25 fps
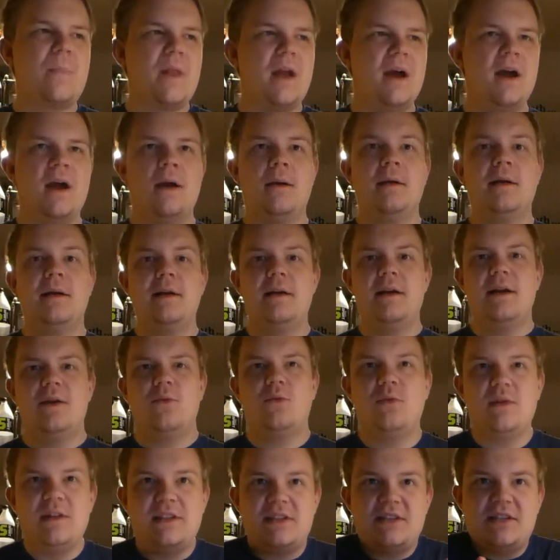
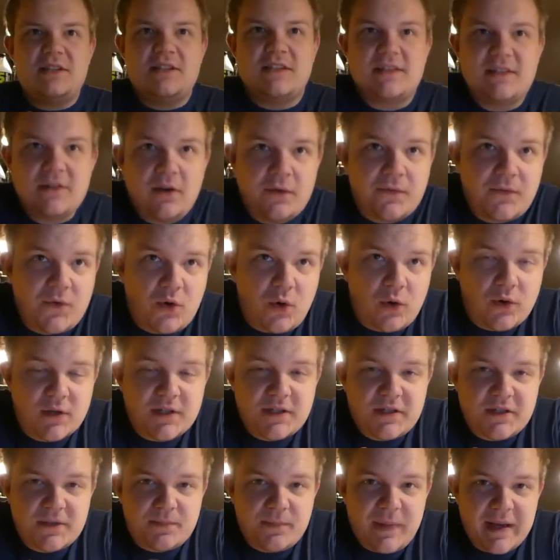Of
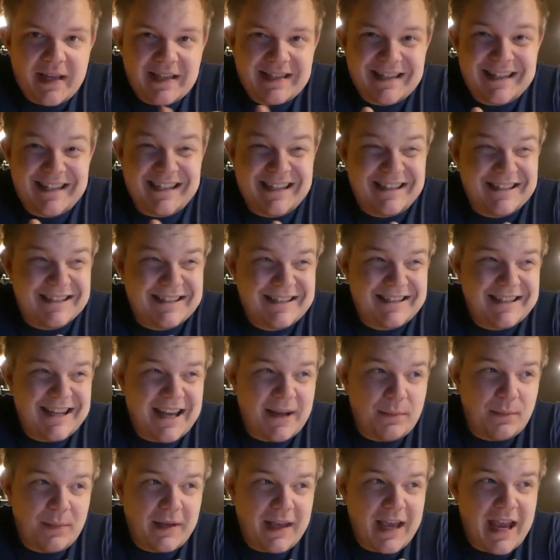course, just basically the
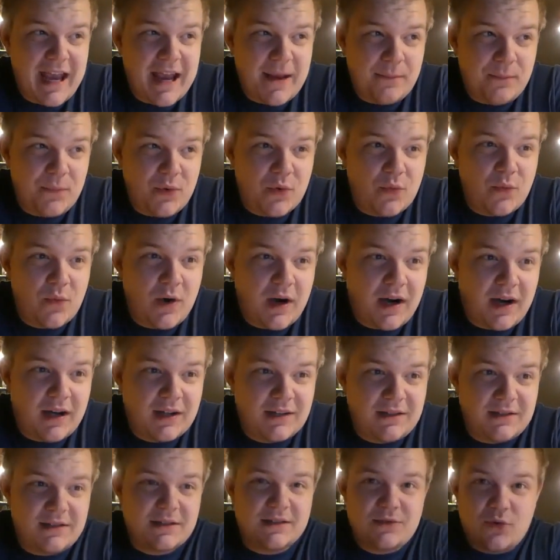same game. You
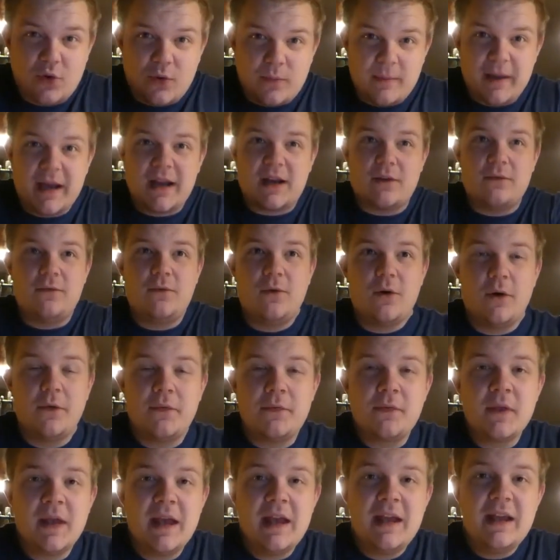are just going back and
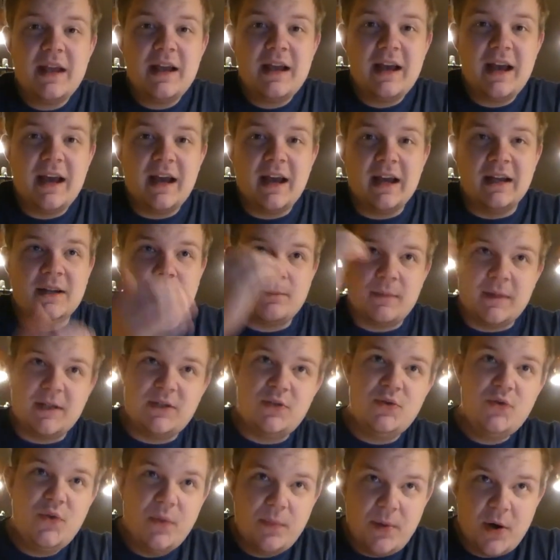forth. And my
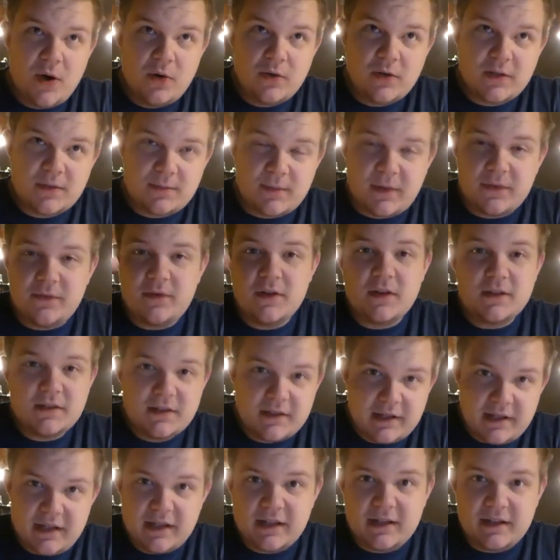2 opponents, my
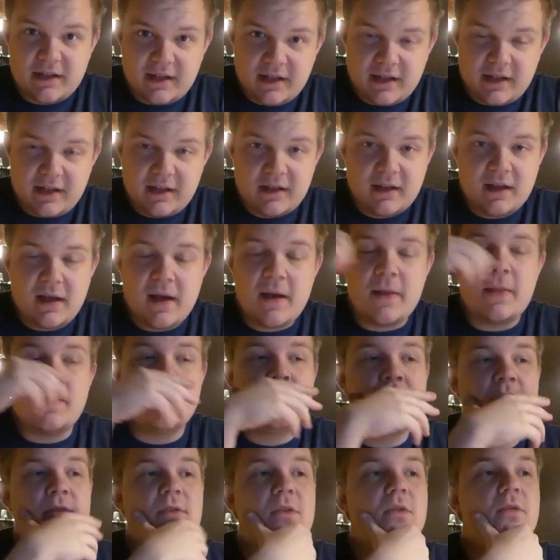fiance and
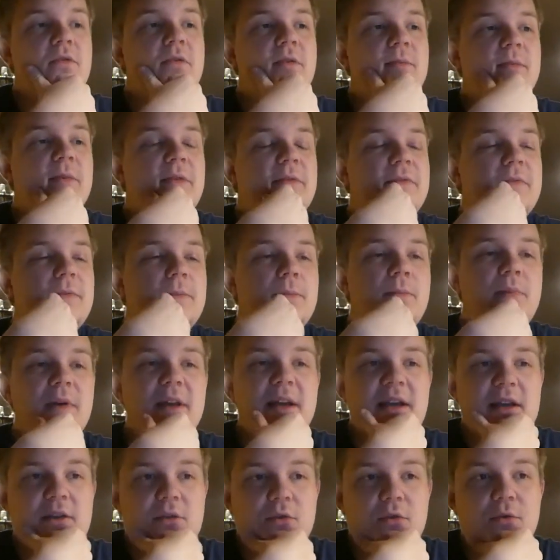another dude from a
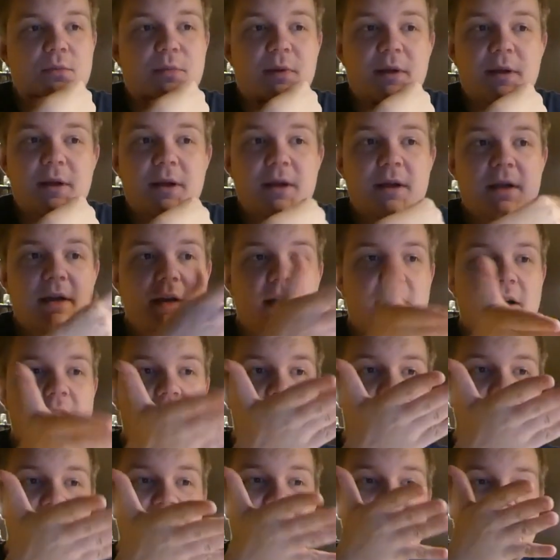playing group,
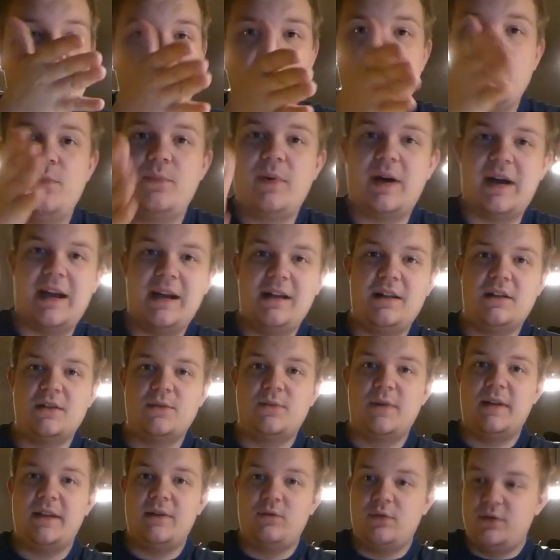they had good
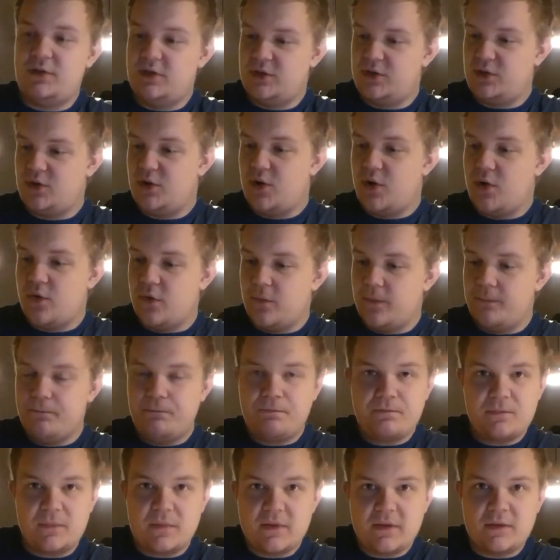piles where they would just go
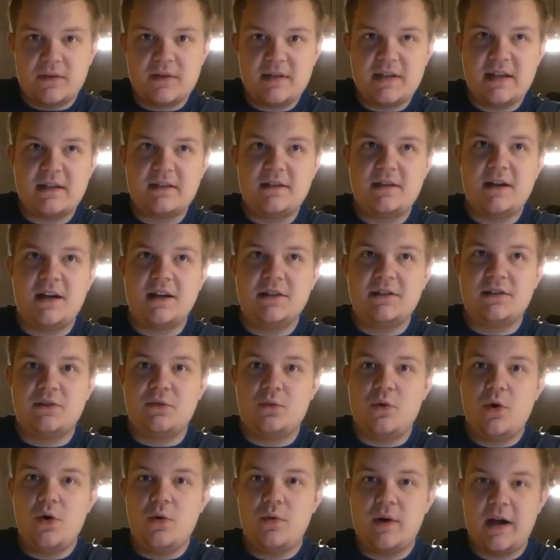6 cards in
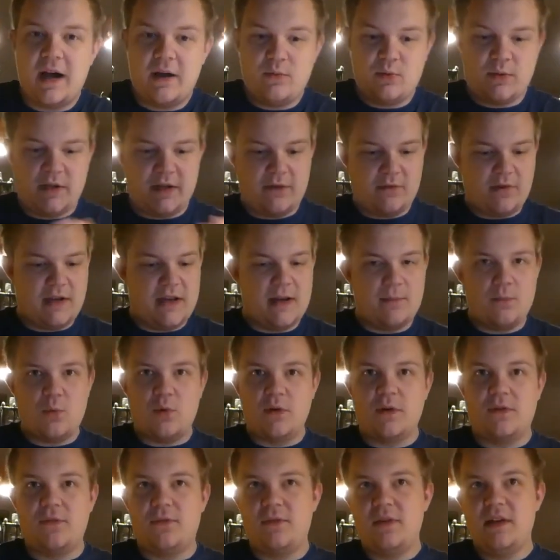a row. I would never get
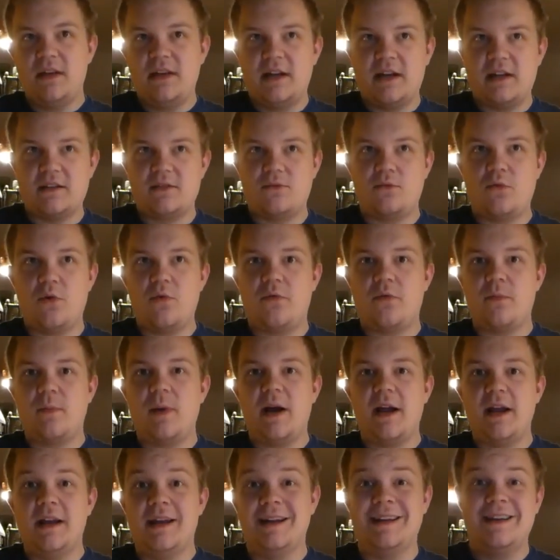more than 3 cards in a row for
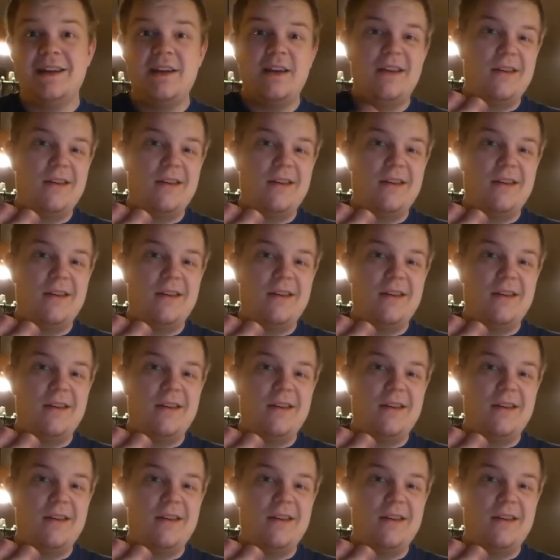mine.